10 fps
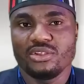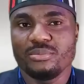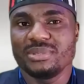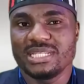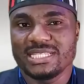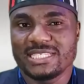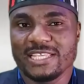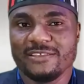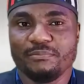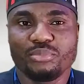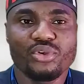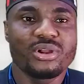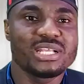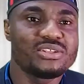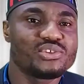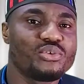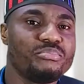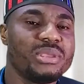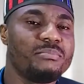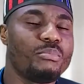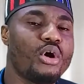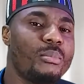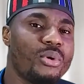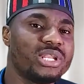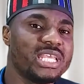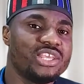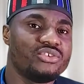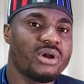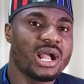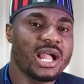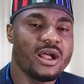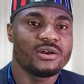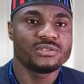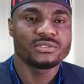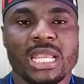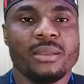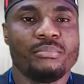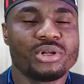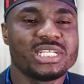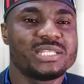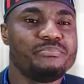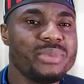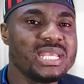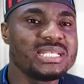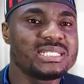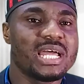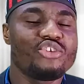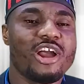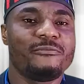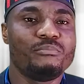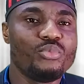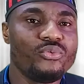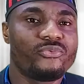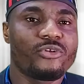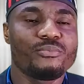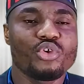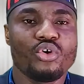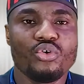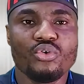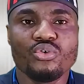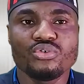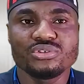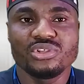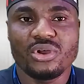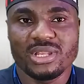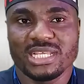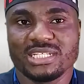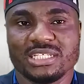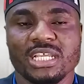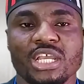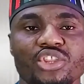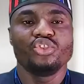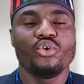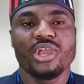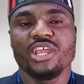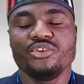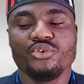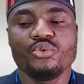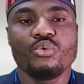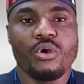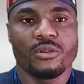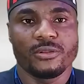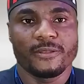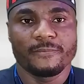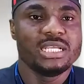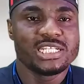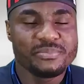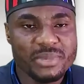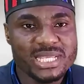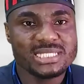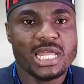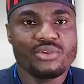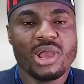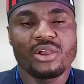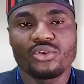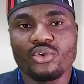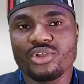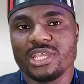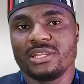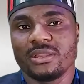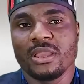don't be deceived, progress doesn't mean more money in your account, but it means that you have moved from your old knowledge to a new one. It means that you are growing,